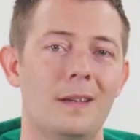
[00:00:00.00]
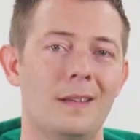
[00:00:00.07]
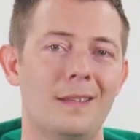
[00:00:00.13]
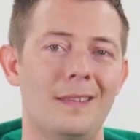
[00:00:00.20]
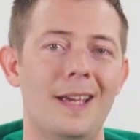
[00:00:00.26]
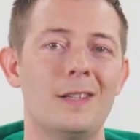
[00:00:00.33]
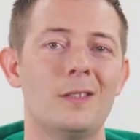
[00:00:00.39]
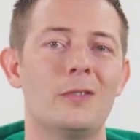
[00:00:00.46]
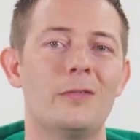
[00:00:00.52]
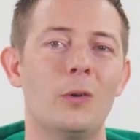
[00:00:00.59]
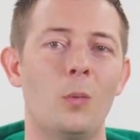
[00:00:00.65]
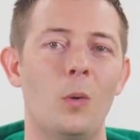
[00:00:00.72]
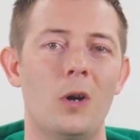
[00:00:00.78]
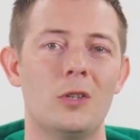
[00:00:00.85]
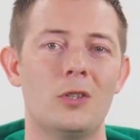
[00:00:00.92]
Thanks for
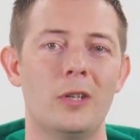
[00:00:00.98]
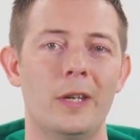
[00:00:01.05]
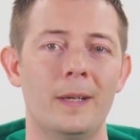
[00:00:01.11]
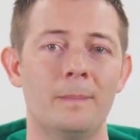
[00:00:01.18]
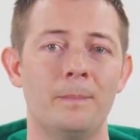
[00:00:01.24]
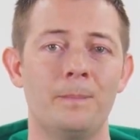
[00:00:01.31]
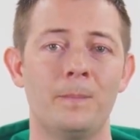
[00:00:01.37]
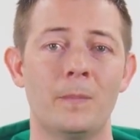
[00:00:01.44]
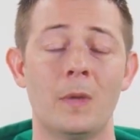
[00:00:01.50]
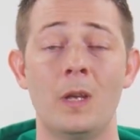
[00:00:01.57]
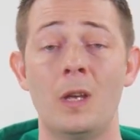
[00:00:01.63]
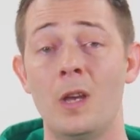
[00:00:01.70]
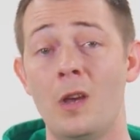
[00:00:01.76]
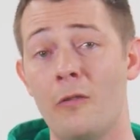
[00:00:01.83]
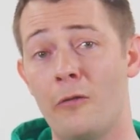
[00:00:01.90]
watching.
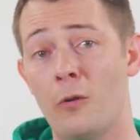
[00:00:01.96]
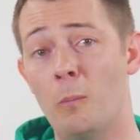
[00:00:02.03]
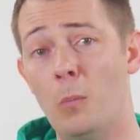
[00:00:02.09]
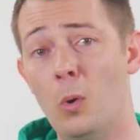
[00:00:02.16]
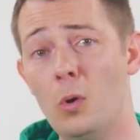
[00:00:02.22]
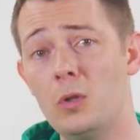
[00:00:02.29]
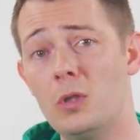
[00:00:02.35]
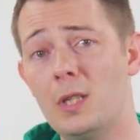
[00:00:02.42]
For more